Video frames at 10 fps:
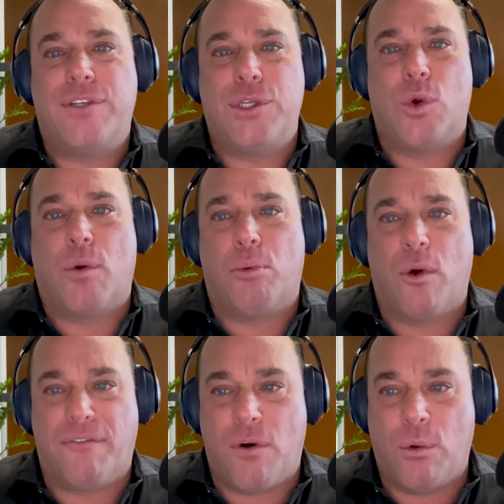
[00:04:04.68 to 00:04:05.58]
to your
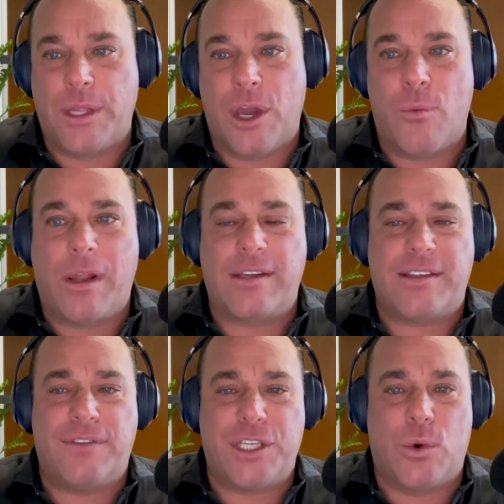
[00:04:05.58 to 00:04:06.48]
portfolio,
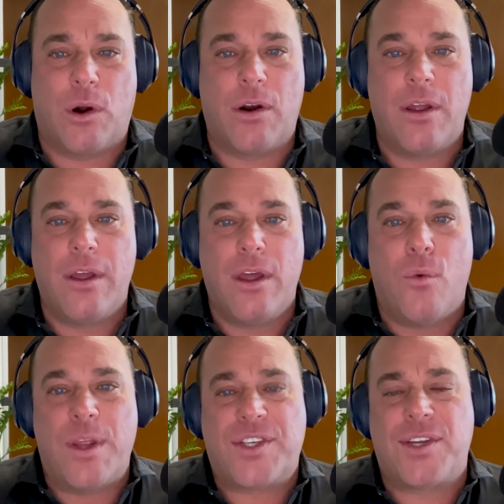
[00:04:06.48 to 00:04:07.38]
relative to your
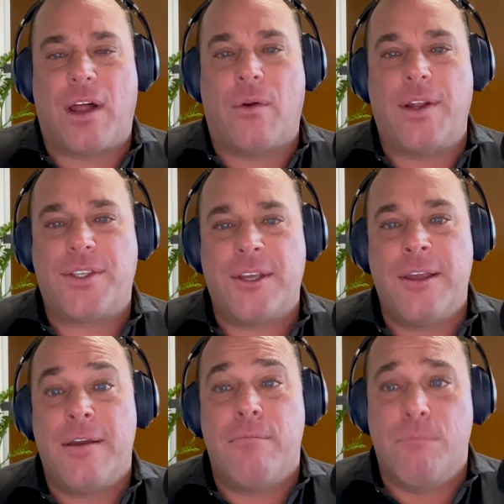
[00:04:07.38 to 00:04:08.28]
risk tolerance,
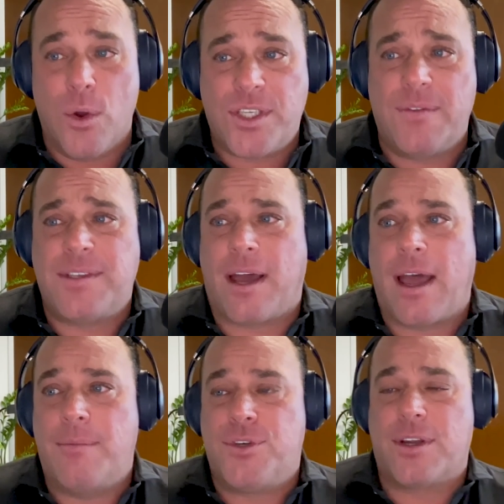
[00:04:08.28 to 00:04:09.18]
most of the
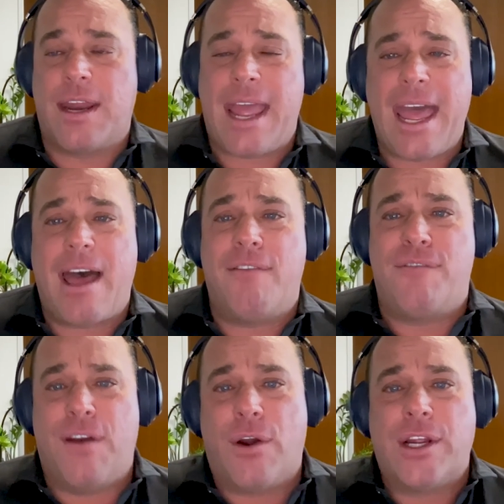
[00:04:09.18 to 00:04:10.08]
times you're going to have
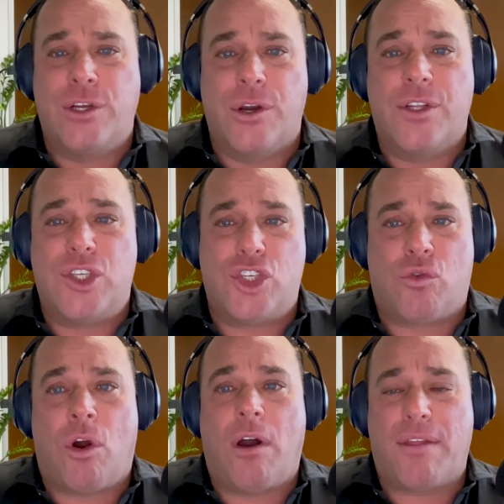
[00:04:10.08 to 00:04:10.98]
very good,
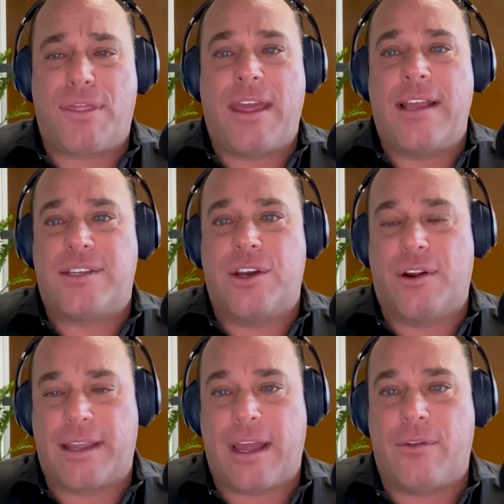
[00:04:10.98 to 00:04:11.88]
strong things in your
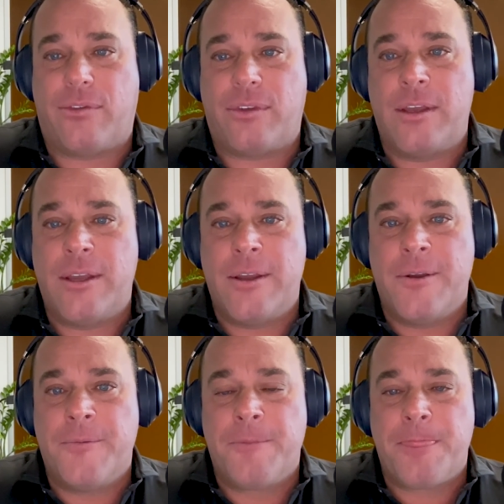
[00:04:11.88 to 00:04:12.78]
accounts.
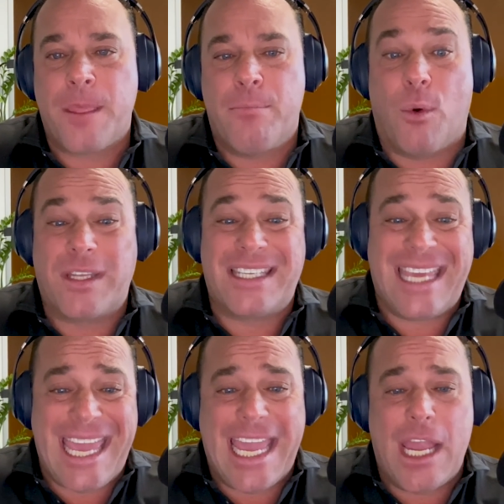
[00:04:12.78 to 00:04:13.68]
But what's
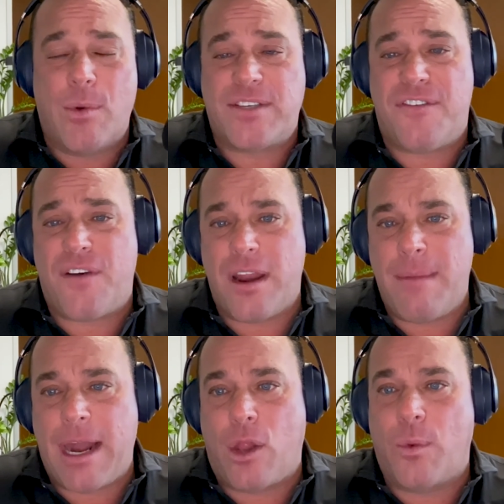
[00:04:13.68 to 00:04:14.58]
key, what's
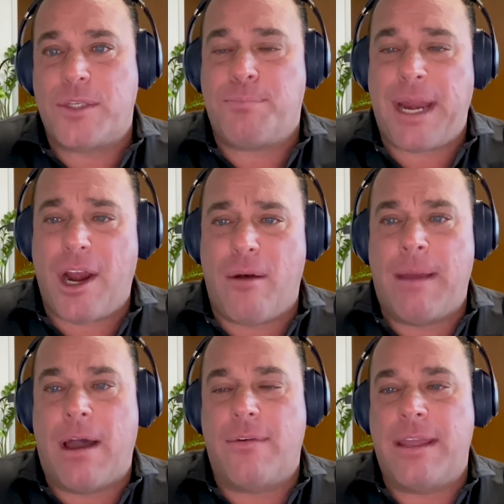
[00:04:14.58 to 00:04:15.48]
fundamental, what's
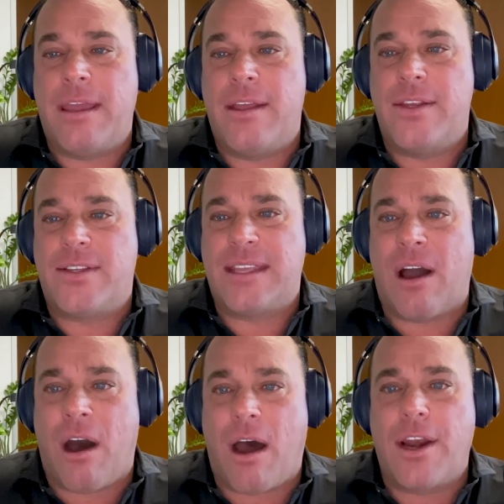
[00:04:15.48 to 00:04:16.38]
paramount is the
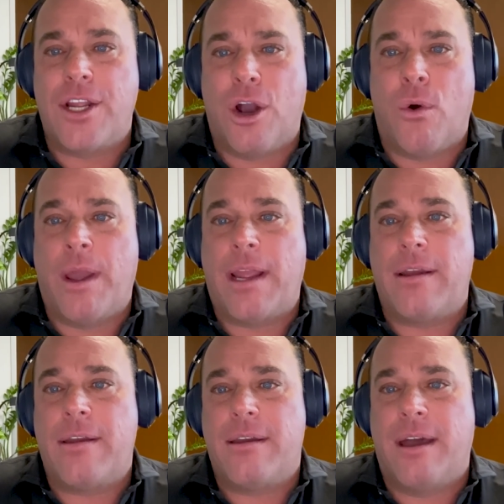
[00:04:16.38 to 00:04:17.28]

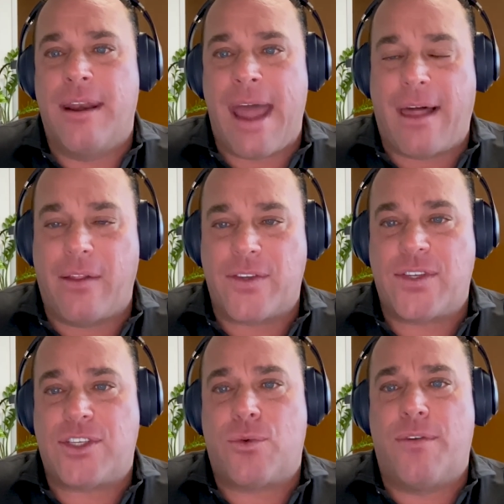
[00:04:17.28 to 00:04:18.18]
ongoing
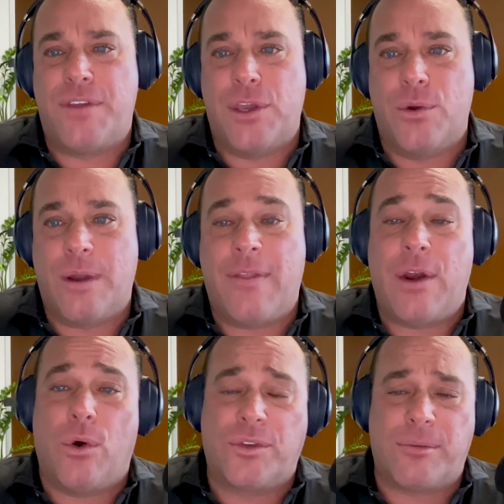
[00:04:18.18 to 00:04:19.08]
analysis and review, and
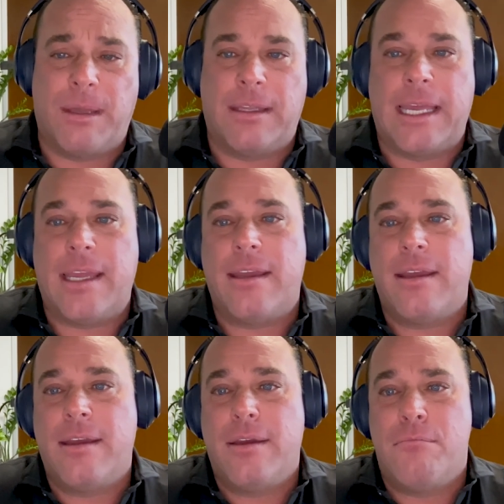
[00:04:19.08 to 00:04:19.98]
then ultimately
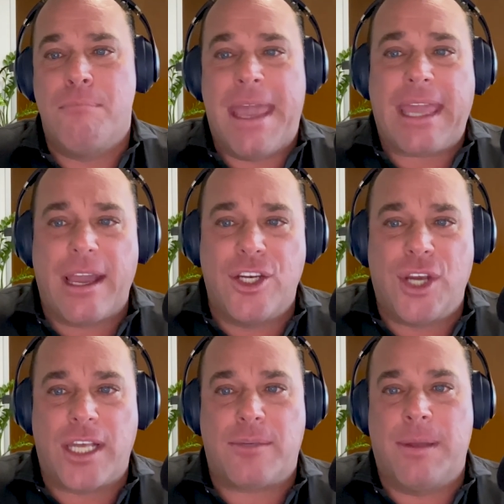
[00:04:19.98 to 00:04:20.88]
making
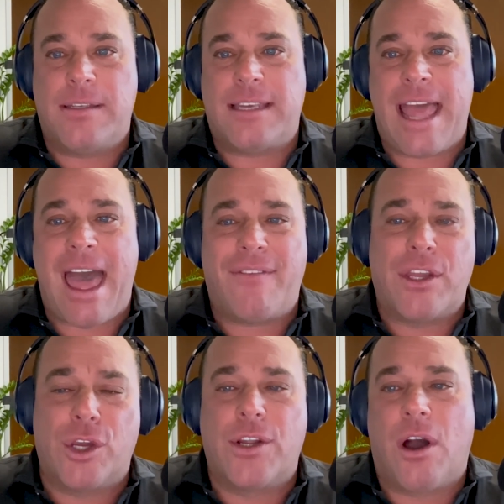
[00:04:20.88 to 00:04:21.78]
adjustments and
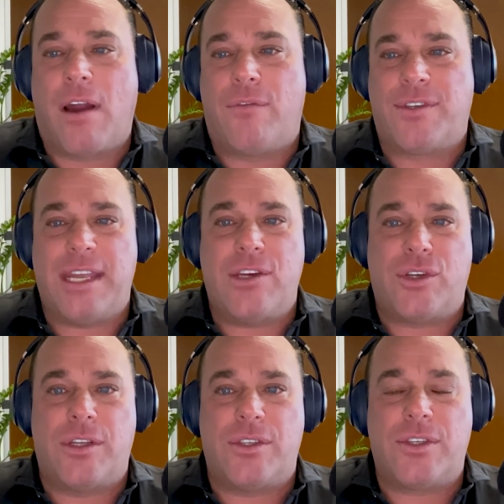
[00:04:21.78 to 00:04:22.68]
having good
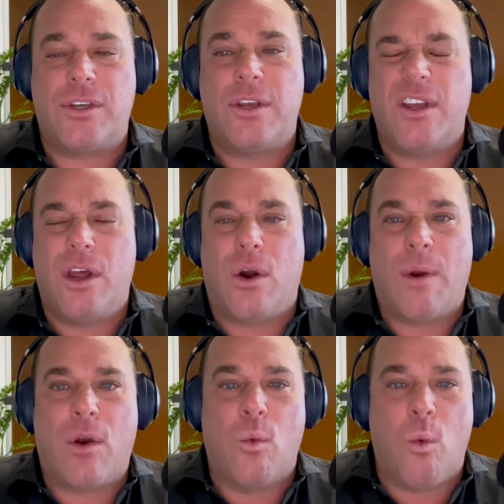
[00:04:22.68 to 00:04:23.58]
conversations
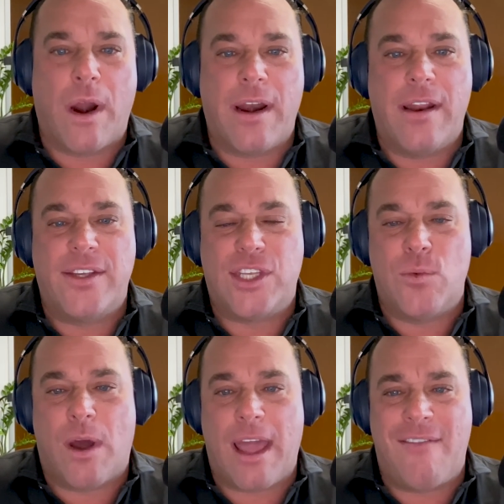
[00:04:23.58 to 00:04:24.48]
around what it is that you
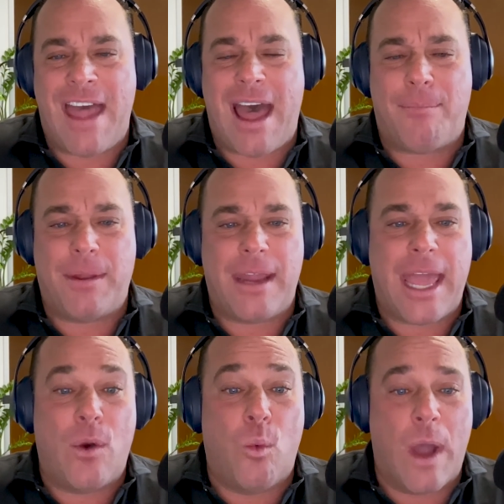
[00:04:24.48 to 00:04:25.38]
want to have happen
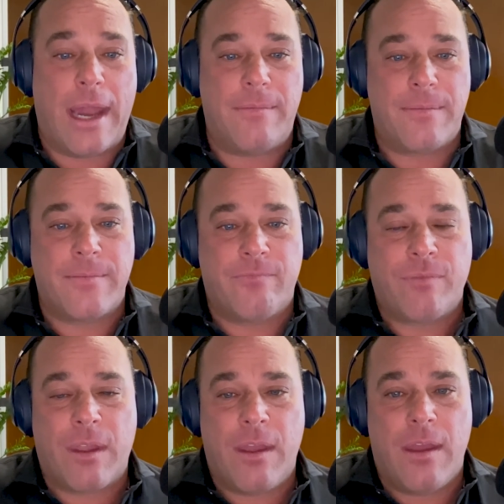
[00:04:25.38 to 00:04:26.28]
and when.
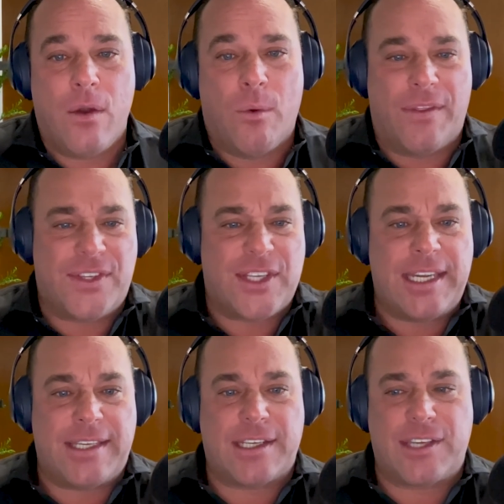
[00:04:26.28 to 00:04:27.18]
One of the
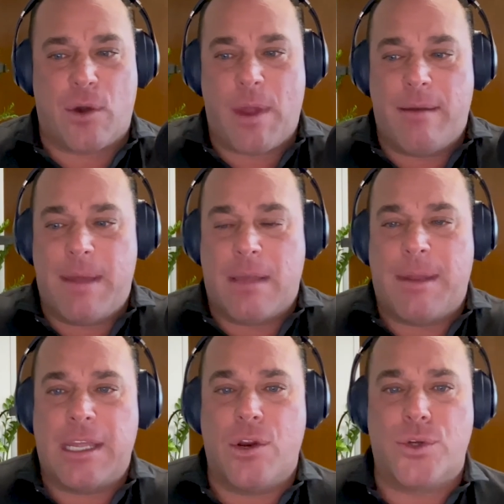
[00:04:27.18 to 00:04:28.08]
statistics I read many,
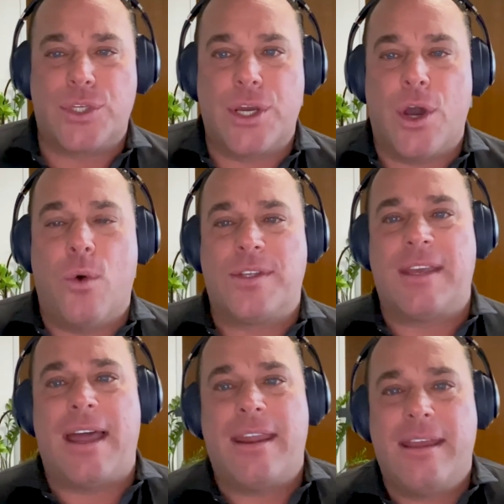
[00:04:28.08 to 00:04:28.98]
many years ago was
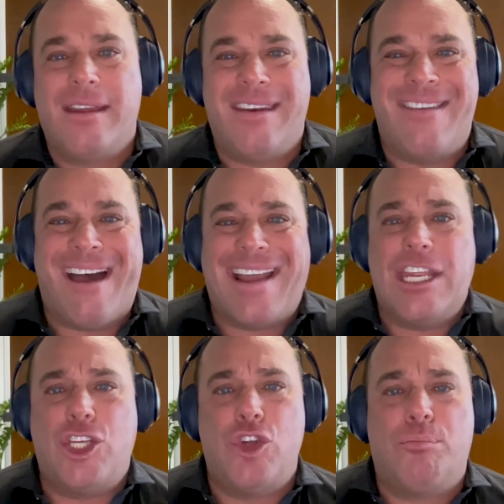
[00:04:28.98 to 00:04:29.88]
that
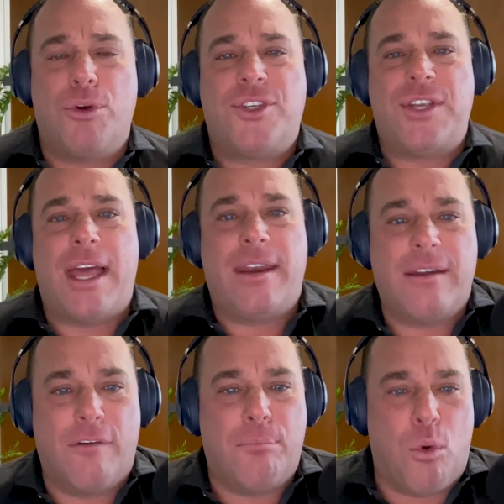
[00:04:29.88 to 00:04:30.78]
92%
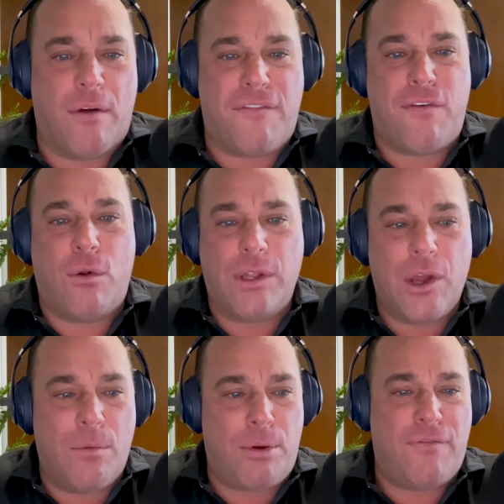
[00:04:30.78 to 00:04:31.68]
of
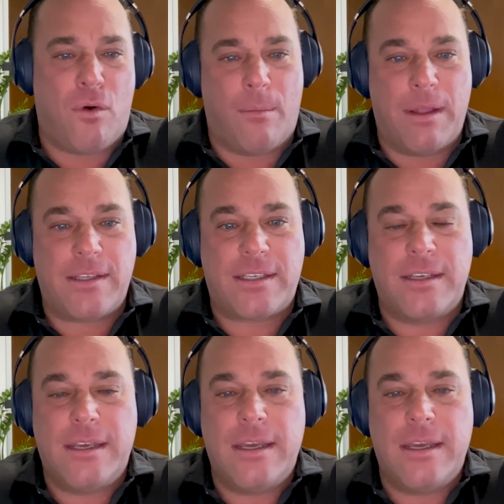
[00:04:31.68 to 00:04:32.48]
portfolio performance